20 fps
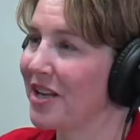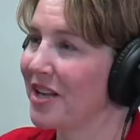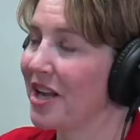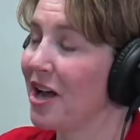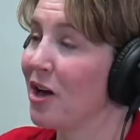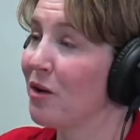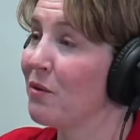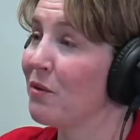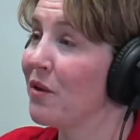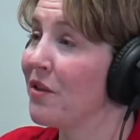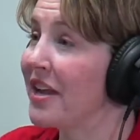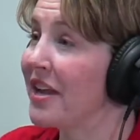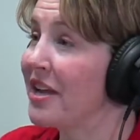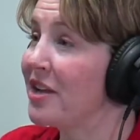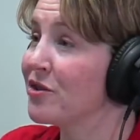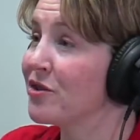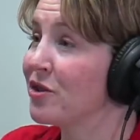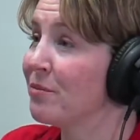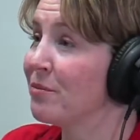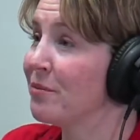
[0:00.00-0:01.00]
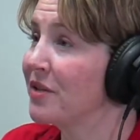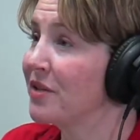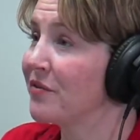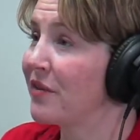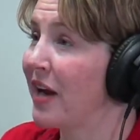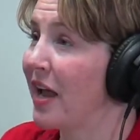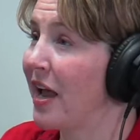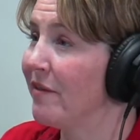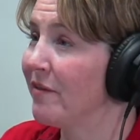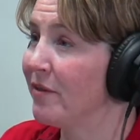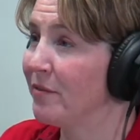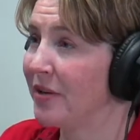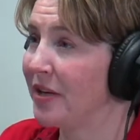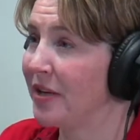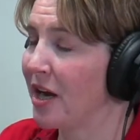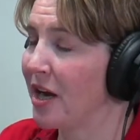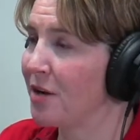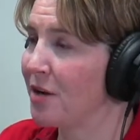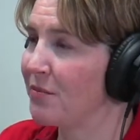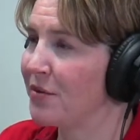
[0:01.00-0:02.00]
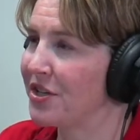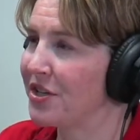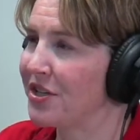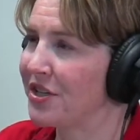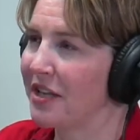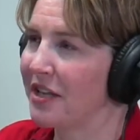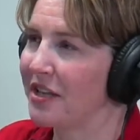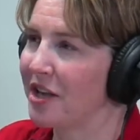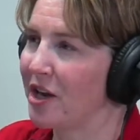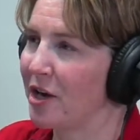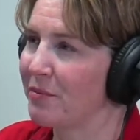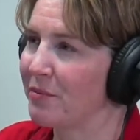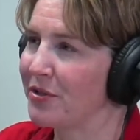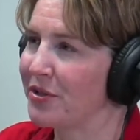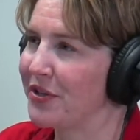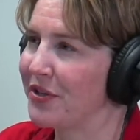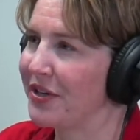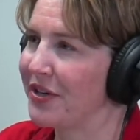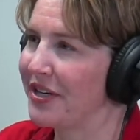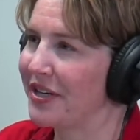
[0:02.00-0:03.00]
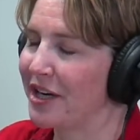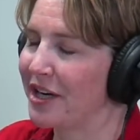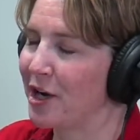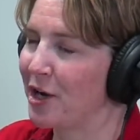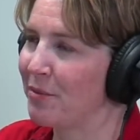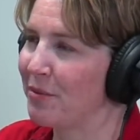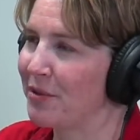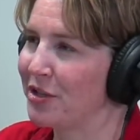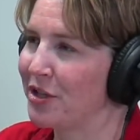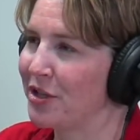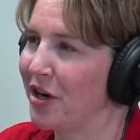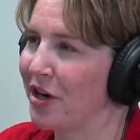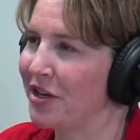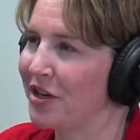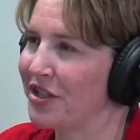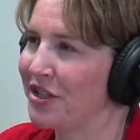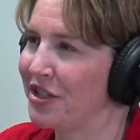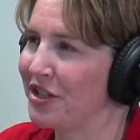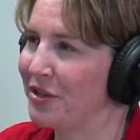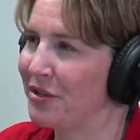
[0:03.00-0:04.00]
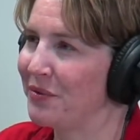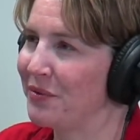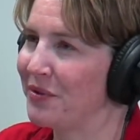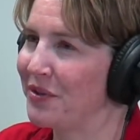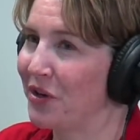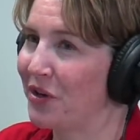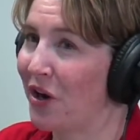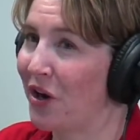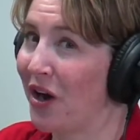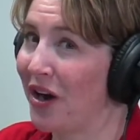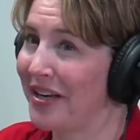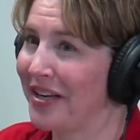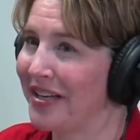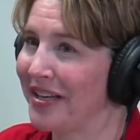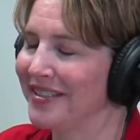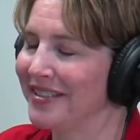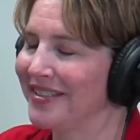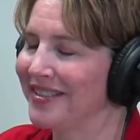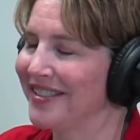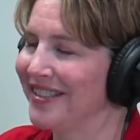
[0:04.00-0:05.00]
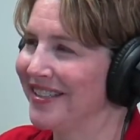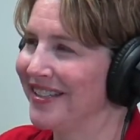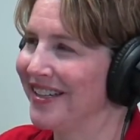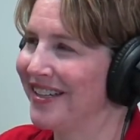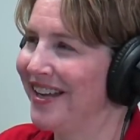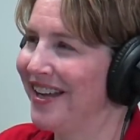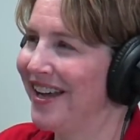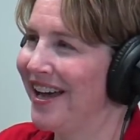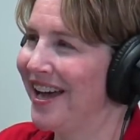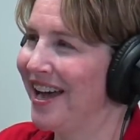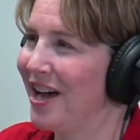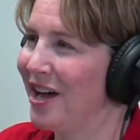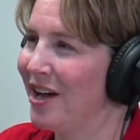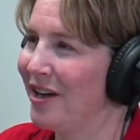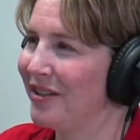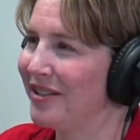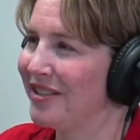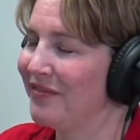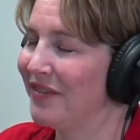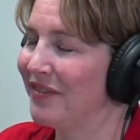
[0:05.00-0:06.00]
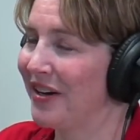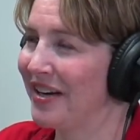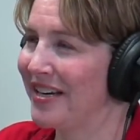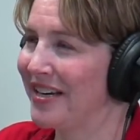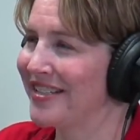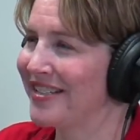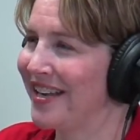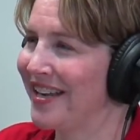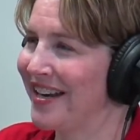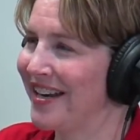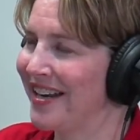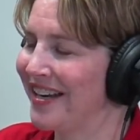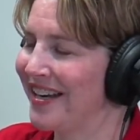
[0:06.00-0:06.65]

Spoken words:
Well, thank you so much for having me. I appreciate the opportunity to come and talk to you and your audience, and it's very exciting.